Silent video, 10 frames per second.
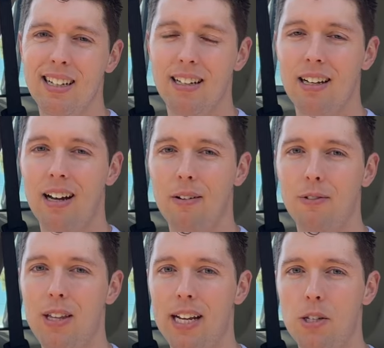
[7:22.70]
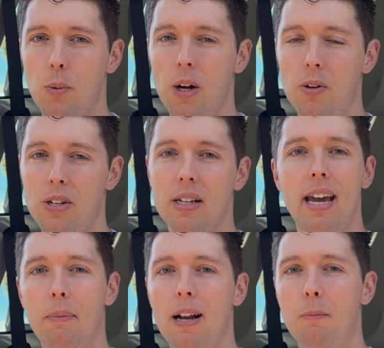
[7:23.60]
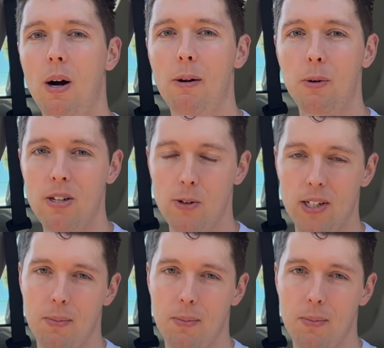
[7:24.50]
kind of thick as well so keep that in mind when you're doing your